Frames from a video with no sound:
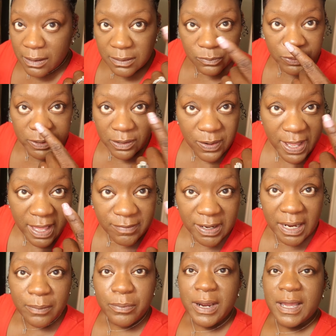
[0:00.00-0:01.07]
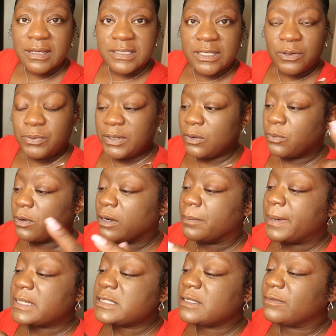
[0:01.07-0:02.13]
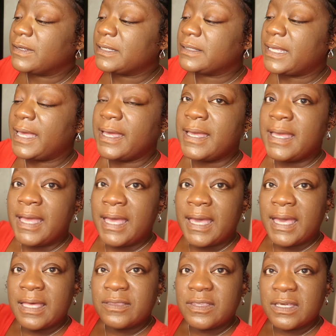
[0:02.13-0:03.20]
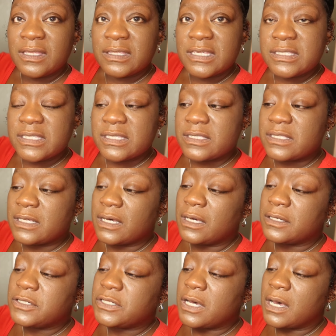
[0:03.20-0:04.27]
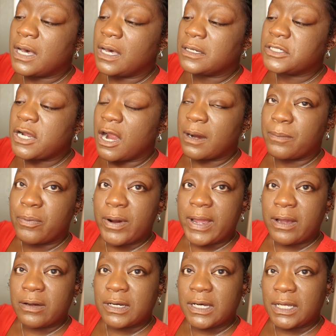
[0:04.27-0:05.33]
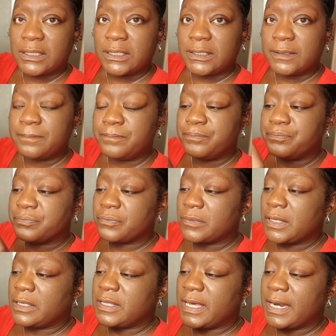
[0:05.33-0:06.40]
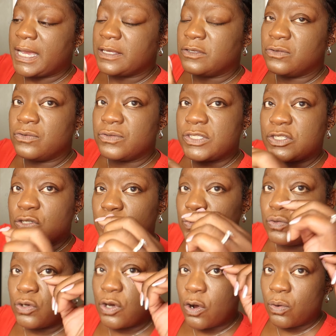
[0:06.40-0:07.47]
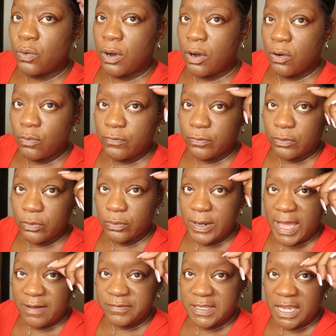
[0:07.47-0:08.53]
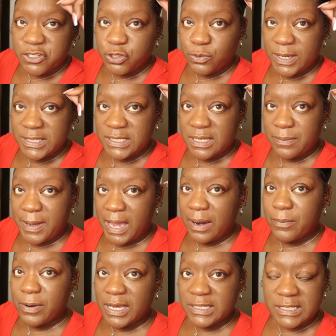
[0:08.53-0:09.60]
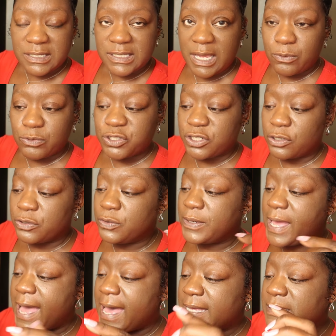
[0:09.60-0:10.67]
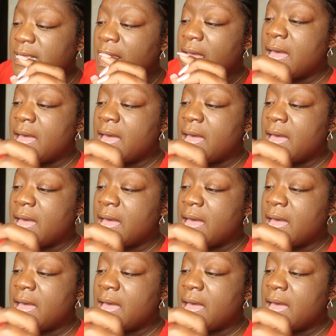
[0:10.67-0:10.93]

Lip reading: We don't have eyebrows, so we don't worry about stuff like that. And then this is the dark brown color that I use to go over after I trace in my eyebrows, as I will show you guys.